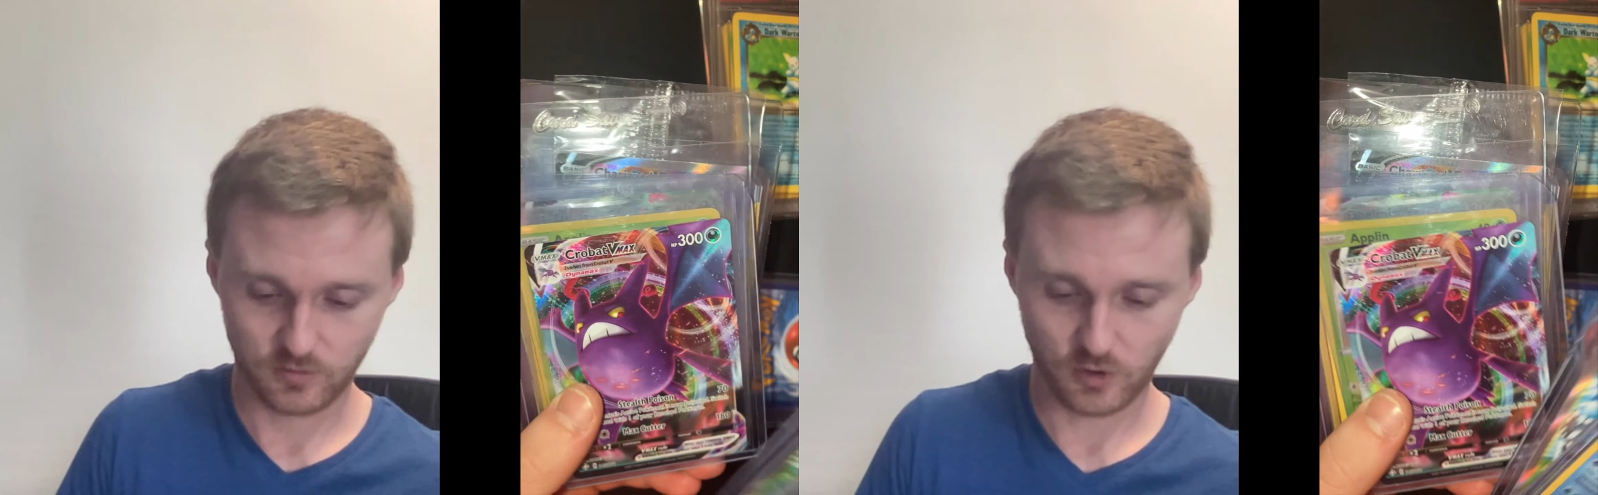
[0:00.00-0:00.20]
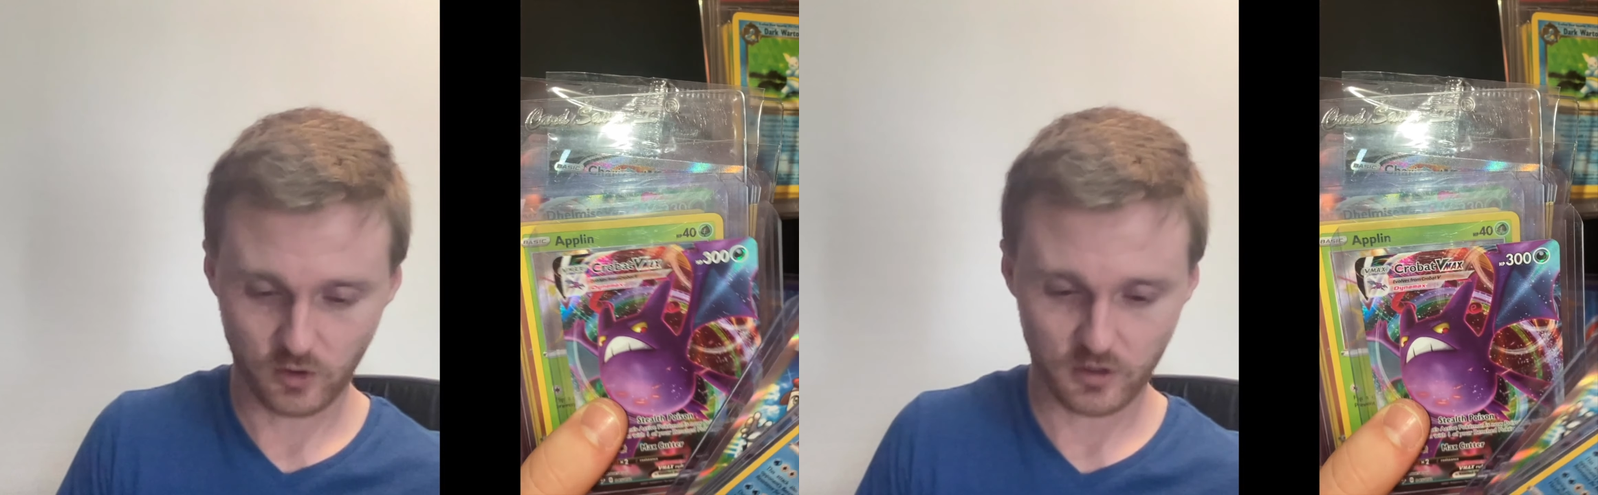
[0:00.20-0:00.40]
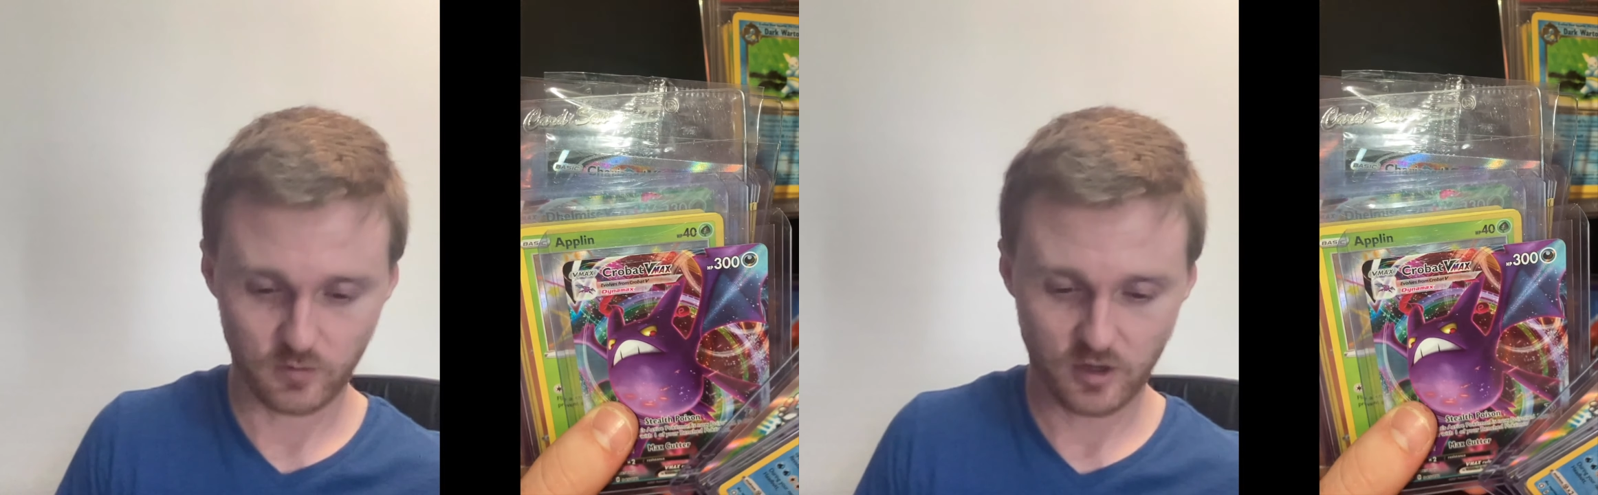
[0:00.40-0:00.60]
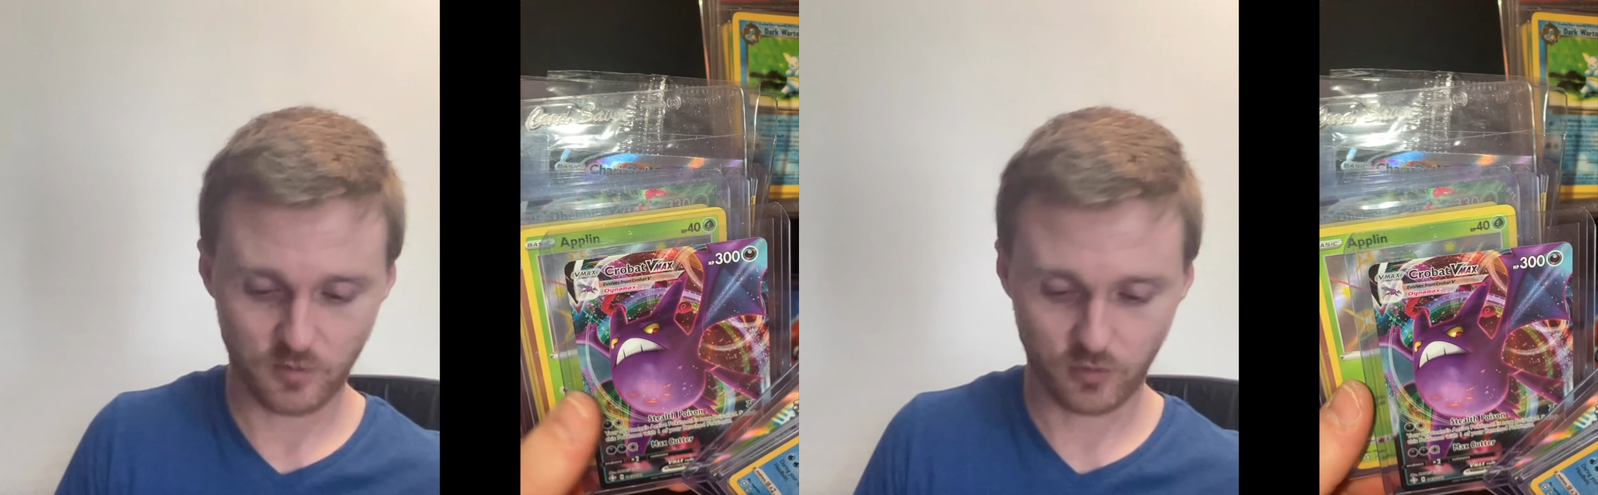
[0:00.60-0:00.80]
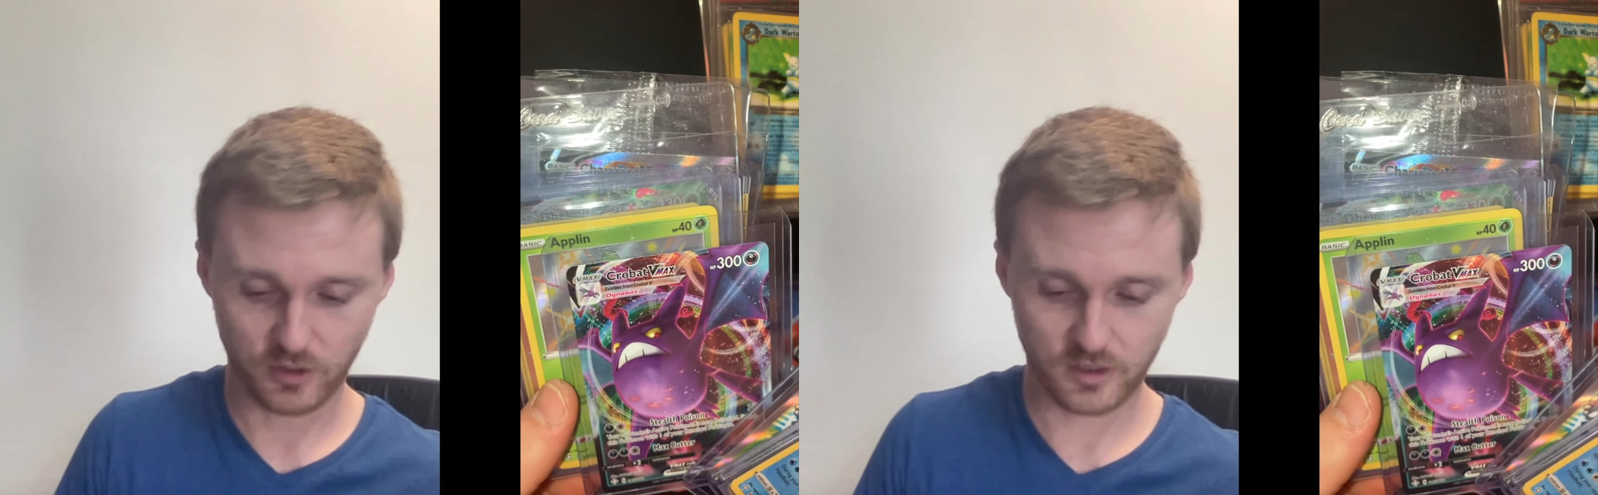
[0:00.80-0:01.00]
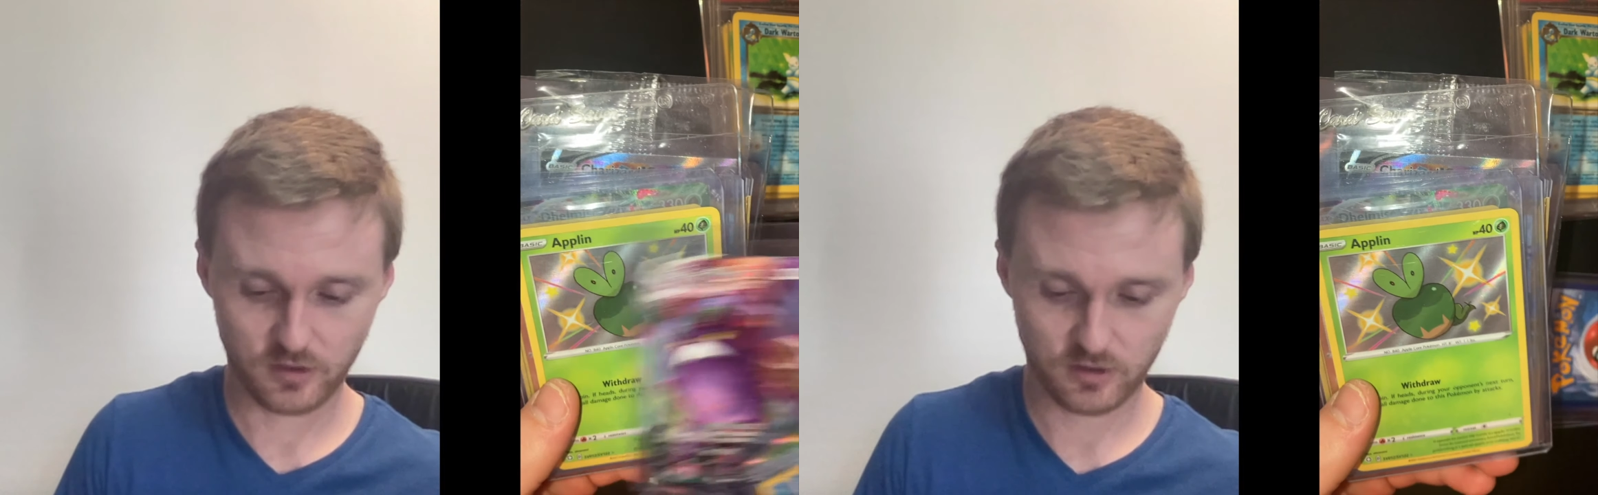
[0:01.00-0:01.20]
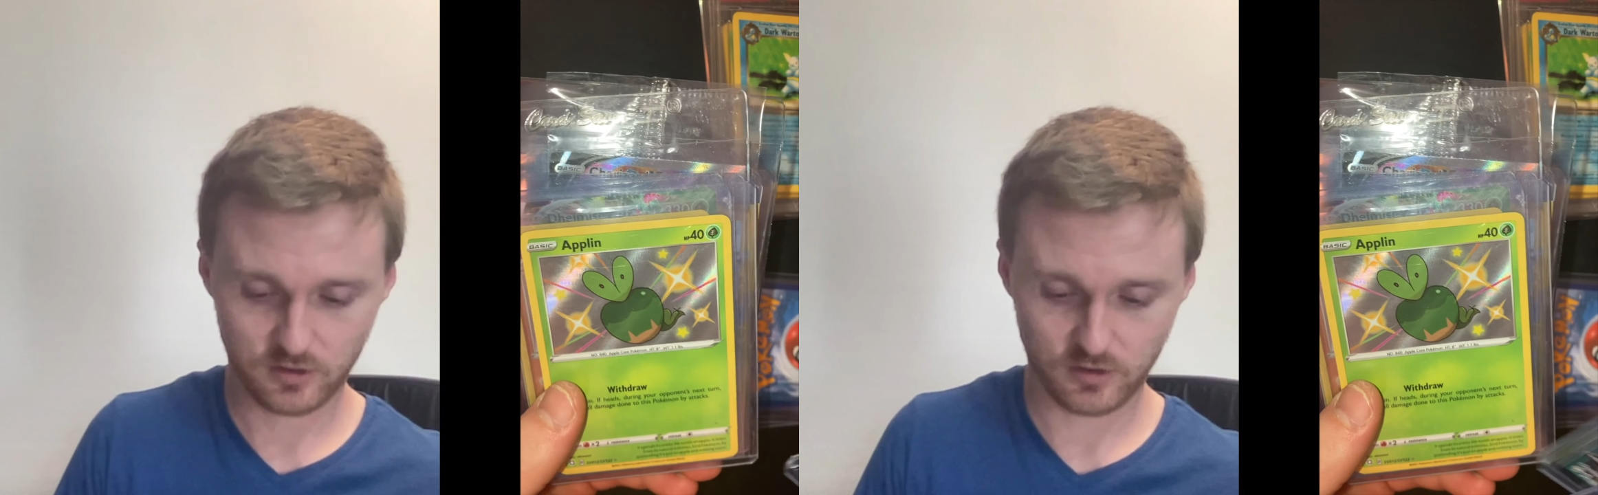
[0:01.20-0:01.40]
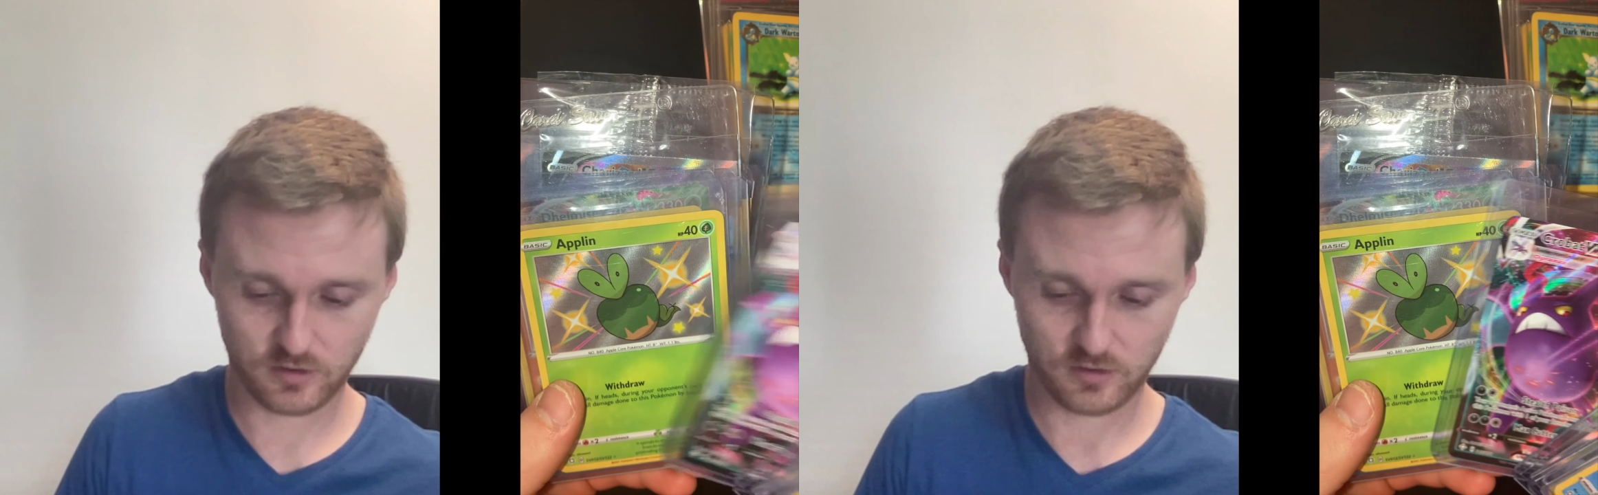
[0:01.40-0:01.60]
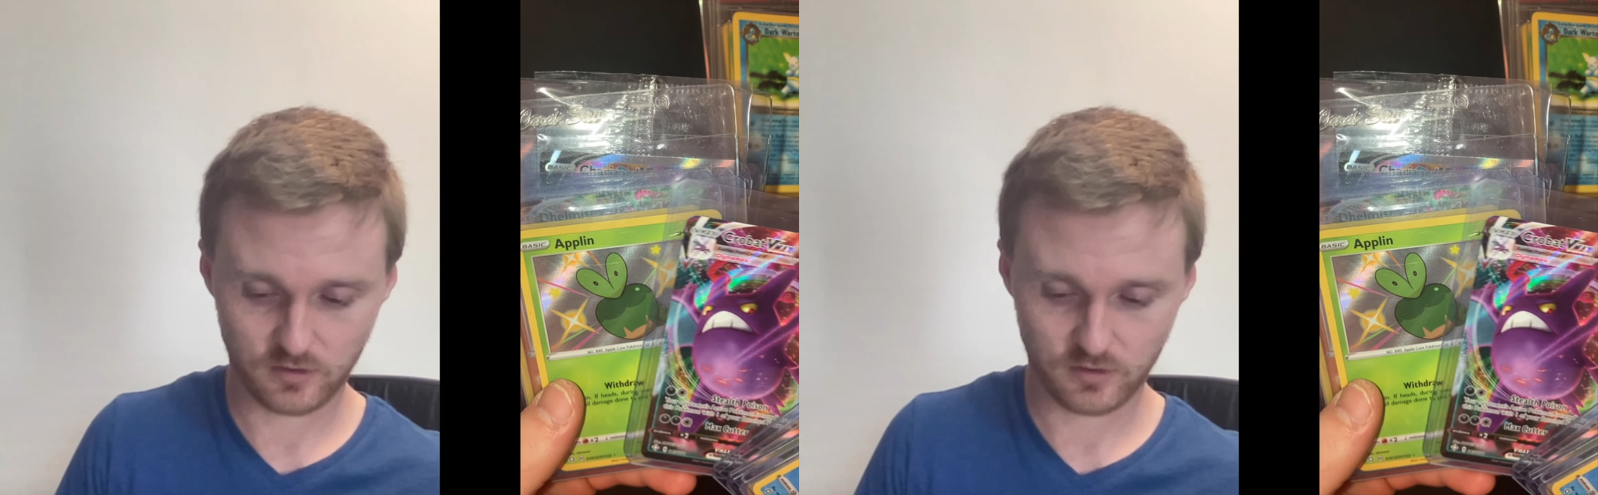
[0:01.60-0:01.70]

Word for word: Pokemon Breeder,